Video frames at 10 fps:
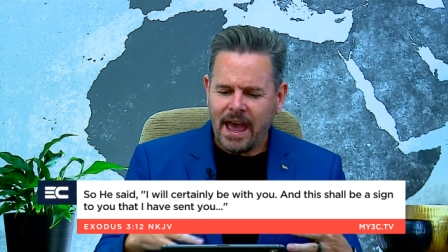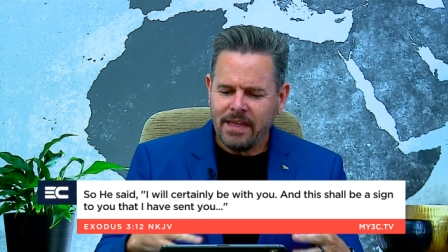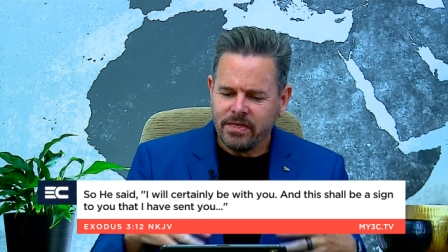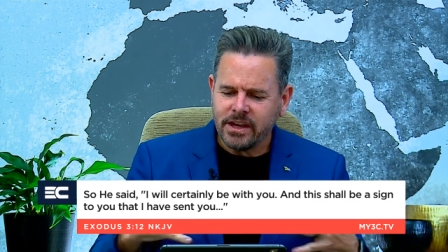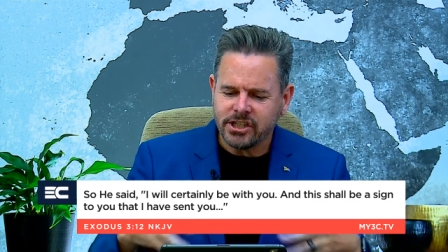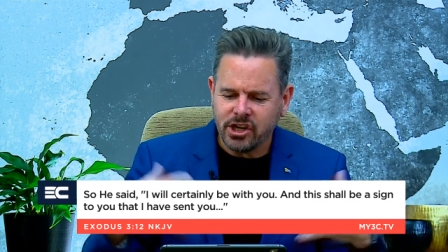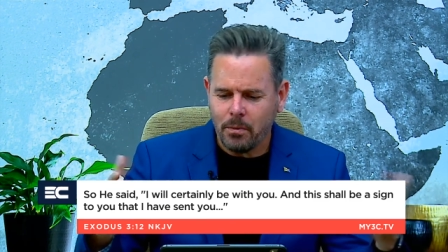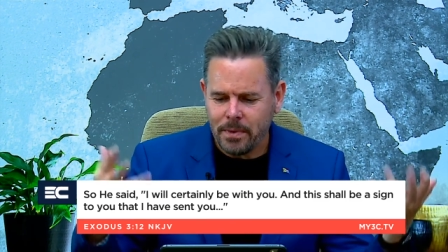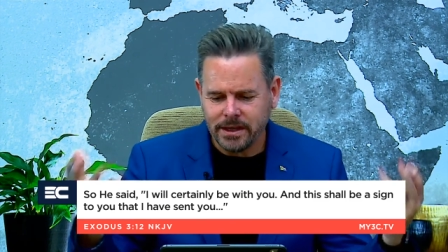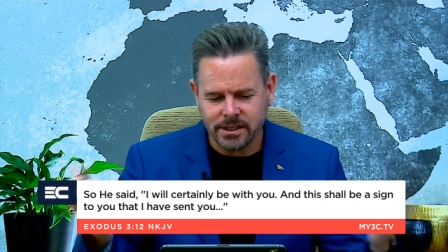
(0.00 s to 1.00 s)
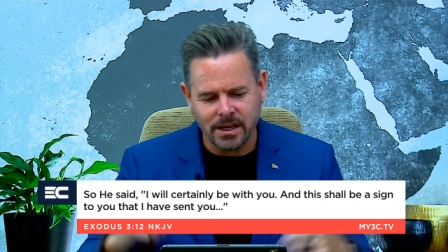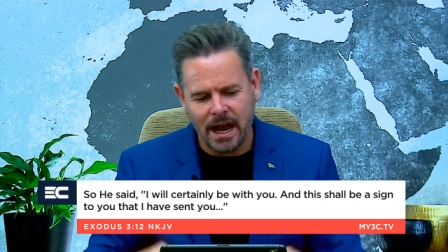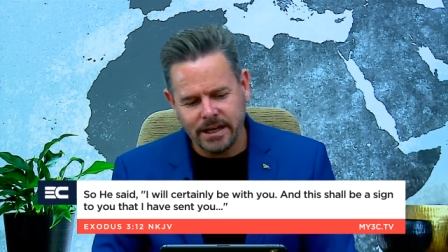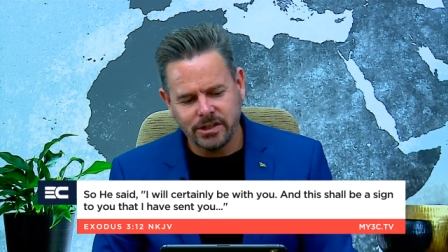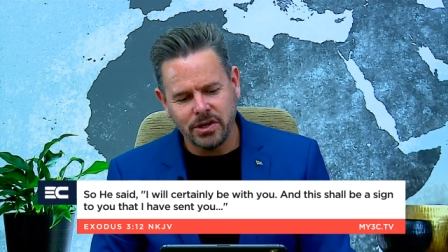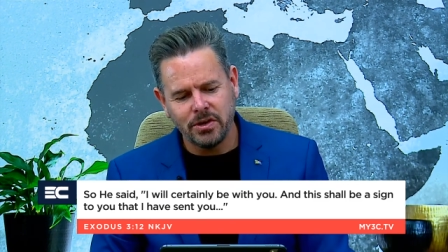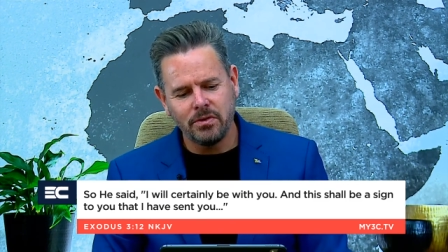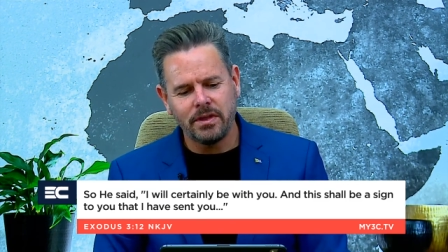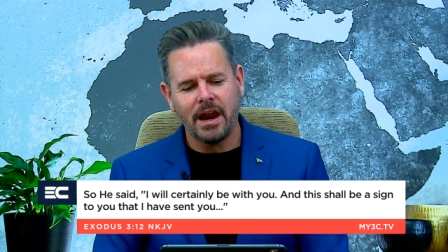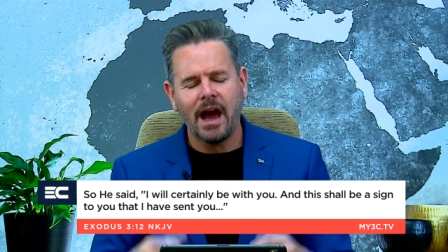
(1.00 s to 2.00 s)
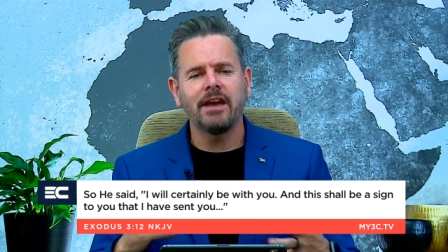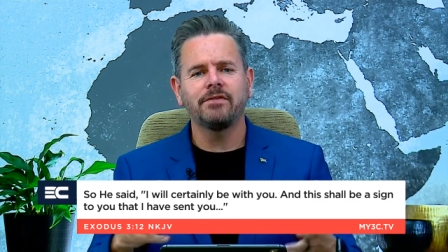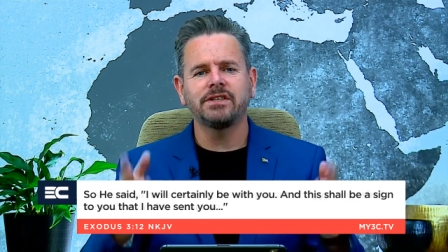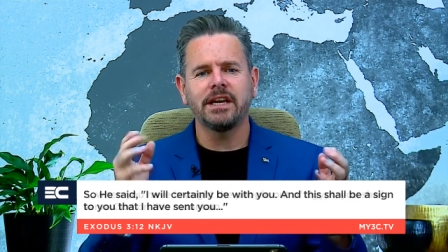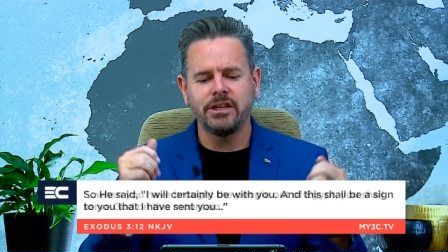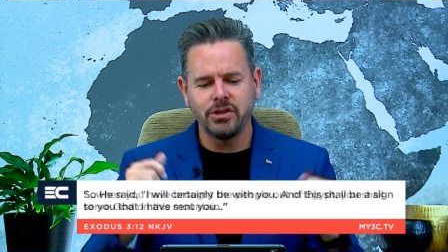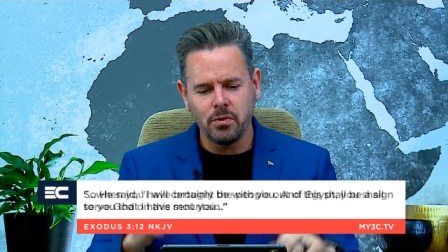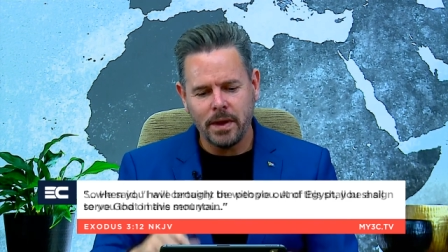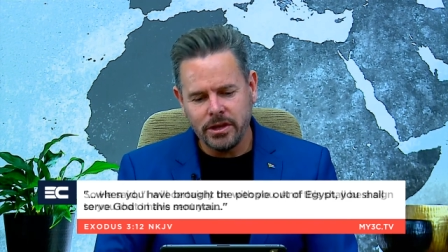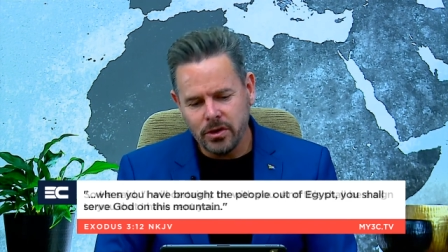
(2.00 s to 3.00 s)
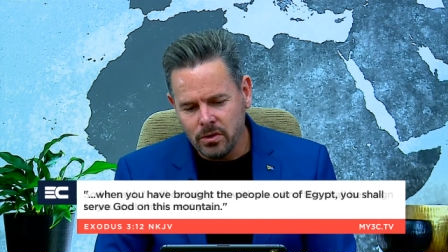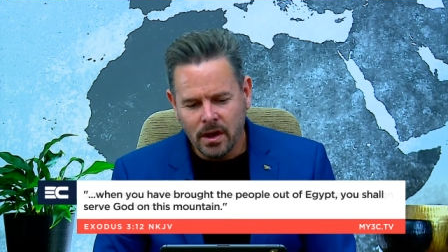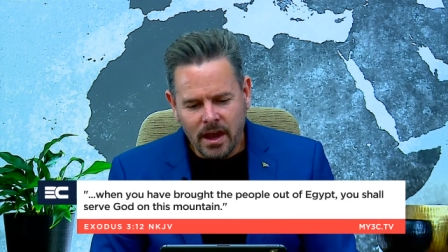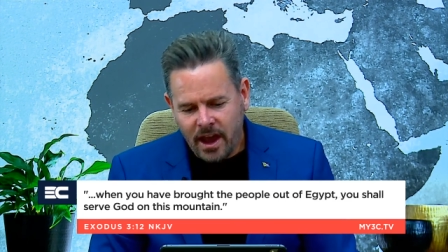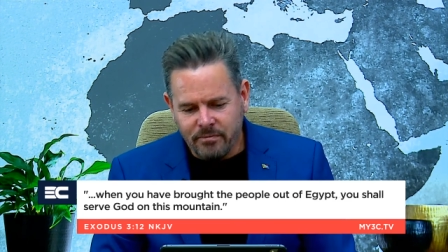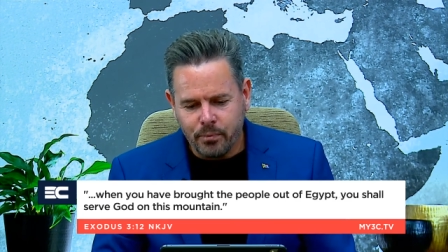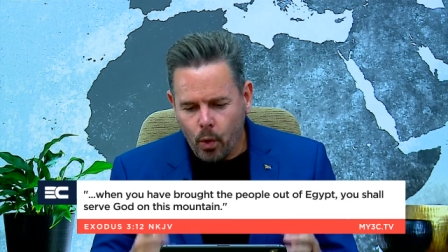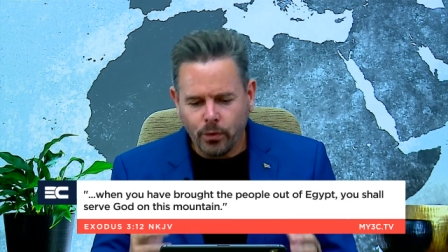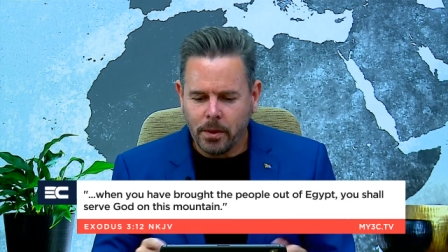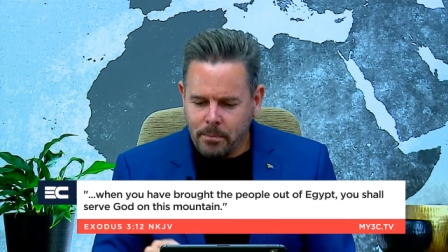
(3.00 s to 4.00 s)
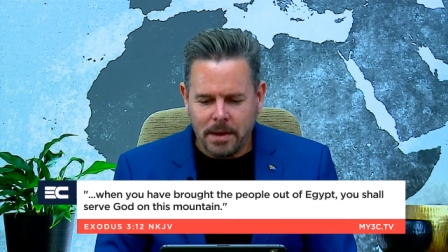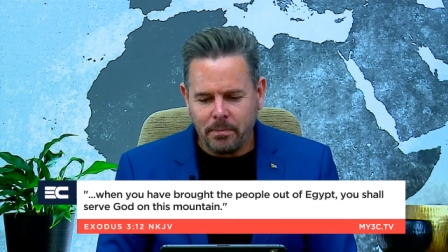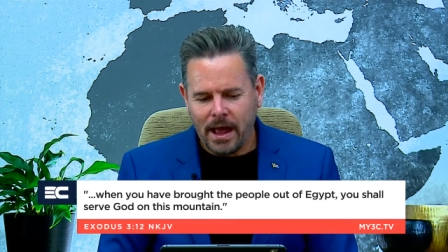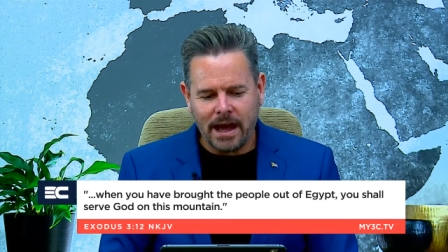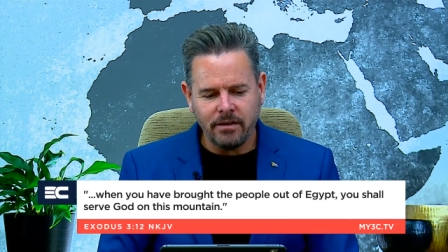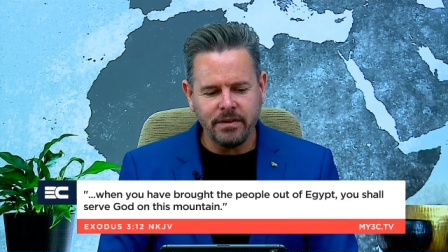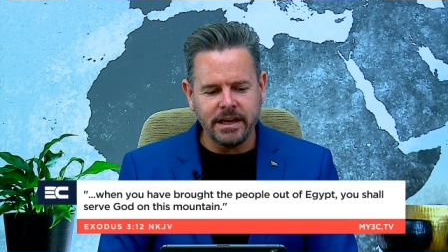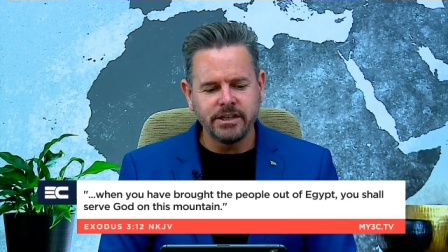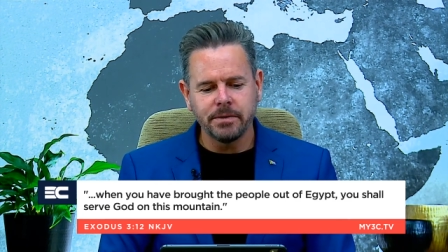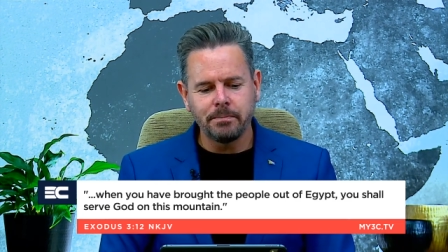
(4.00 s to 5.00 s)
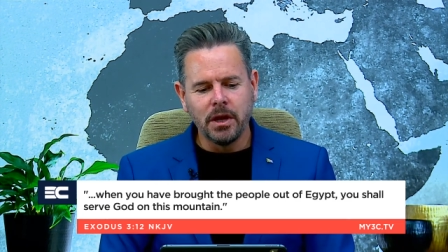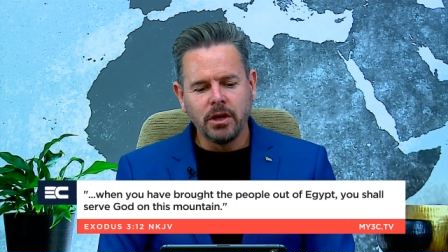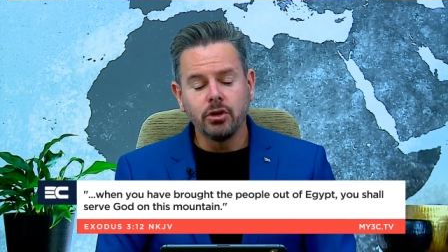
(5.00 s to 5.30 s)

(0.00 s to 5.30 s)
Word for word: and this shall be a sign to you that I have sent you when you have brought the people out of Egypt,